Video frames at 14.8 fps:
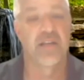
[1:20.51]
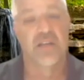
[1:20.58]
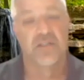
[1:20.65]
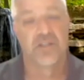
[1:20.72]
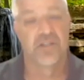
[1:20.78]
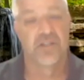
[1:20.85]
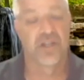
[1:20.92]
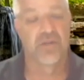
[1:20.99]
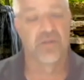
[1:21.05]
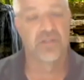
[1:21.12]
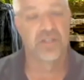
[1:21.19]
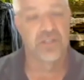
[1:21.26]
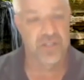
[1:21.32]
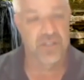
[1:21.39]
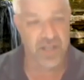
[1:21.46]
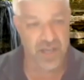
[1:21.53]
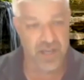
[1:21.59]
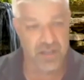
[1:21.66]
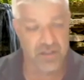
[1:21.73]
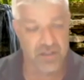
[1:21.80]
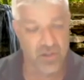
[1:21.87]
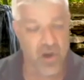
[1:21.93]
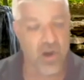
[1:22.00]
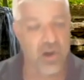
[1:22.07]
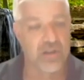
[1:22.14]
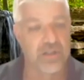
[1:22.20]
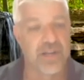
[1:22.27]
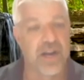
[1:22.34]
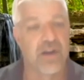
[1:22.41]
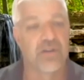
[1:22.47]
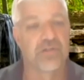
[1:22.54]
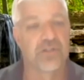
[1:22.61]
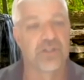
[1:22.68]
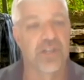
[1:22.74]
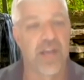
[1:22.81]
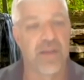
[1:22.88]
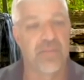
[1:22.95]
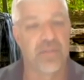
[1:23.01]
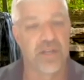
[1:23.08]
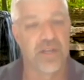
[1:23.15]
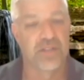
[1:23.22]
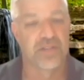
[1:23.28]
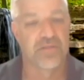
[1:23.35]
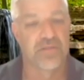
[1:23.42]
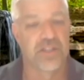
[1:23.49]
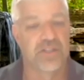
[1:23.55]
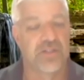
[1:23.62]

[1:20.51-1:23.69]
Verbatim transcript: because oats is a long narrow shape and it's a it's a